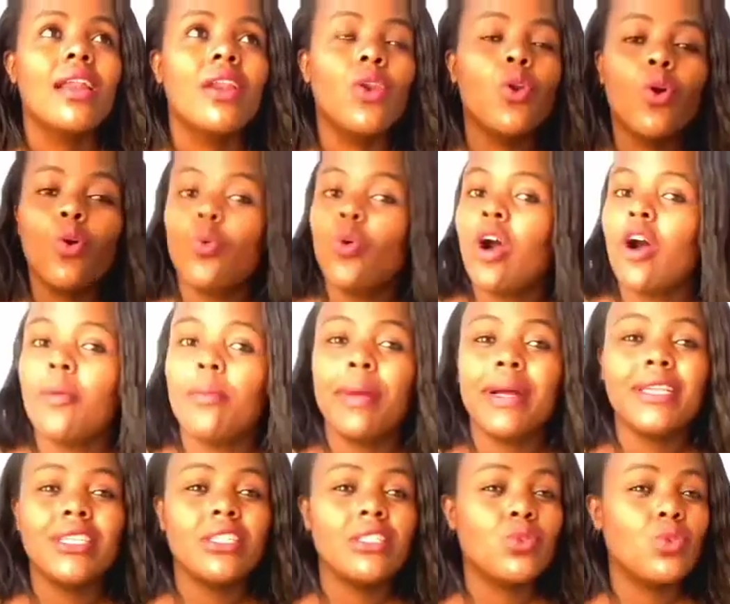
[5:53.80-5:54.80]
know how
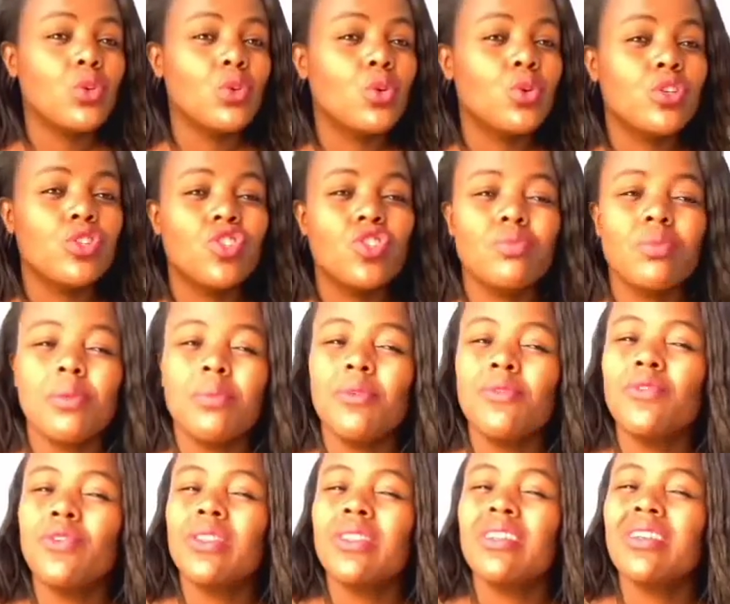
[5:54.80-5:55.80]
much it will cost you maybe
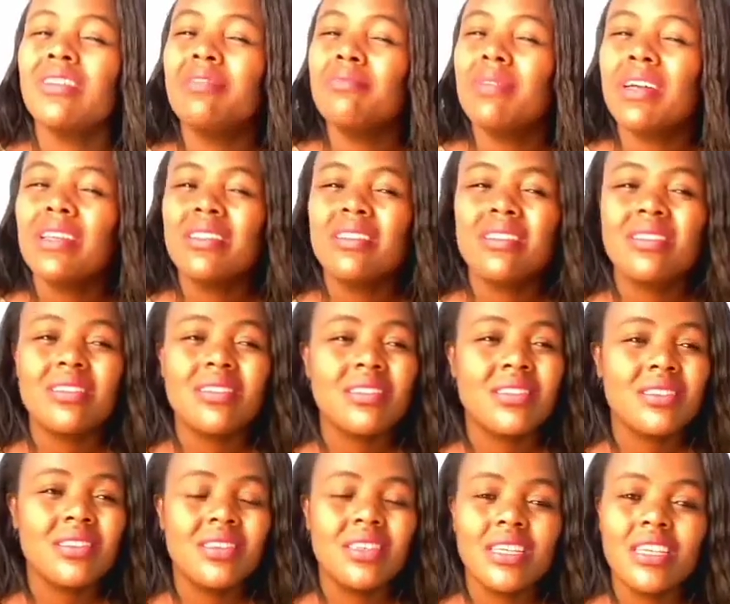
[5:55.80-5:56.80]
for 3
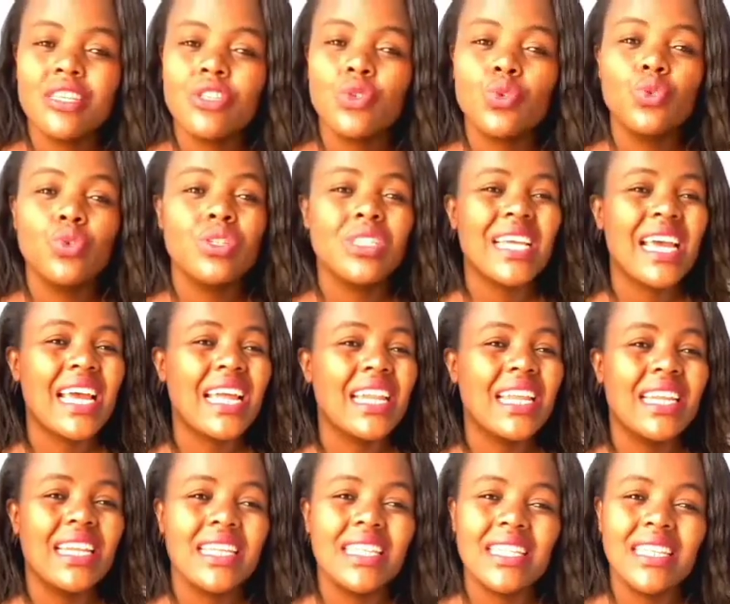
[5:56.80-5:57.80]
months in case you don't earn
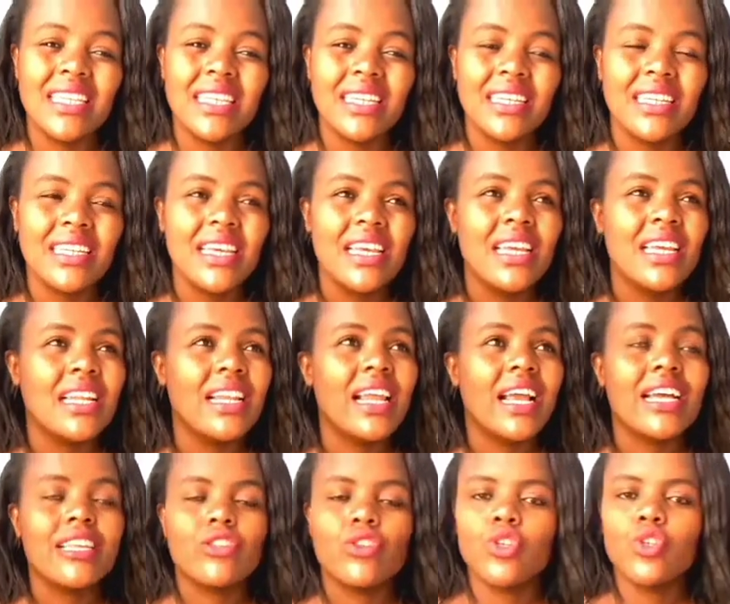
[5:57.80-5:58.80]
anything.
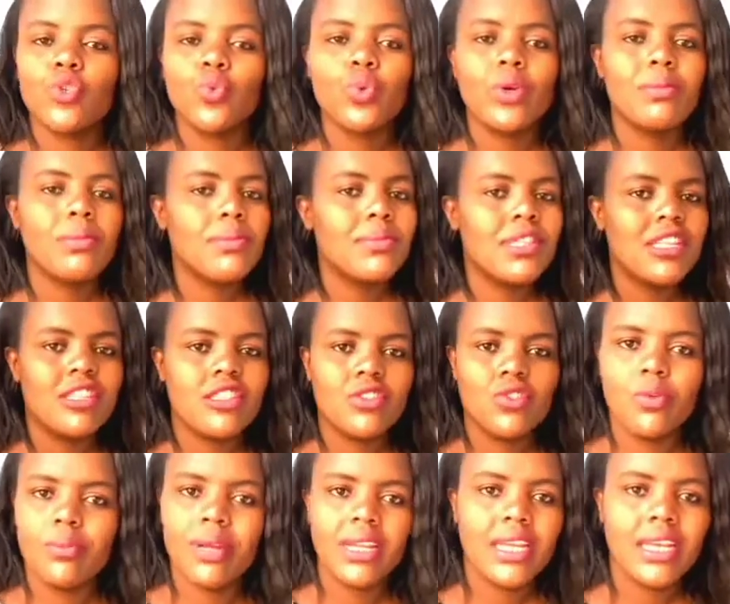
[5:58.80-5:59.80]
Like a situation where maybe there's
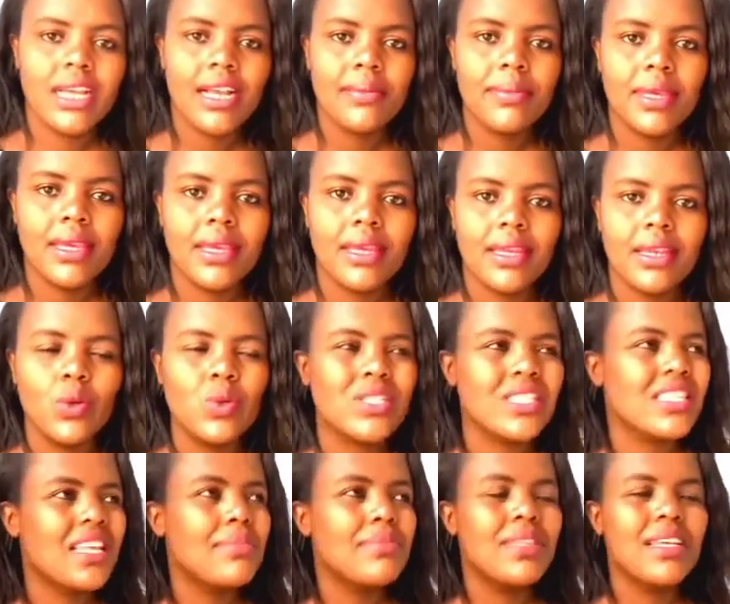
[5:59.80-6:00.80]
no money coming in, or
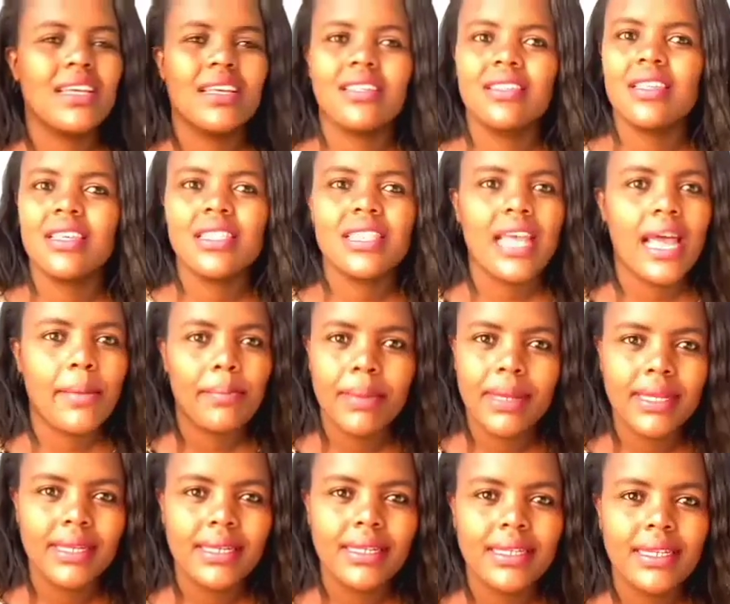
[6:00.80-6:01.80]
something has just
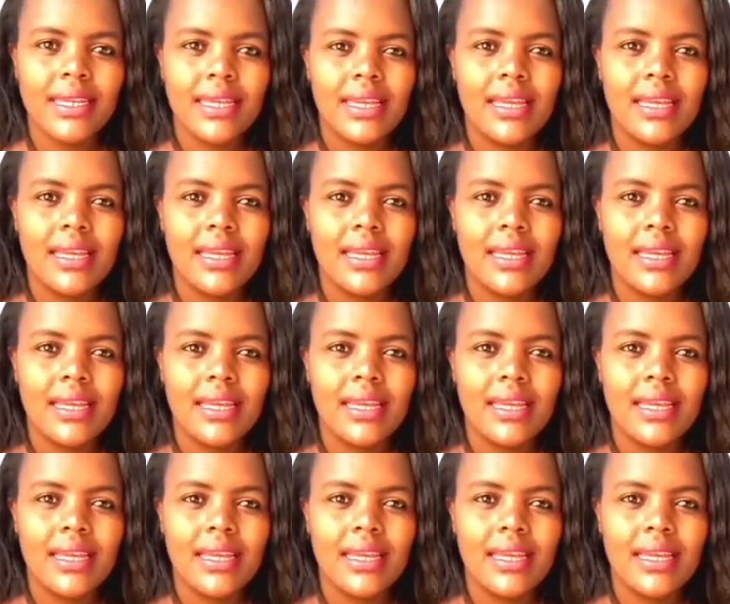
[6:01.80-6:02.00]
happened.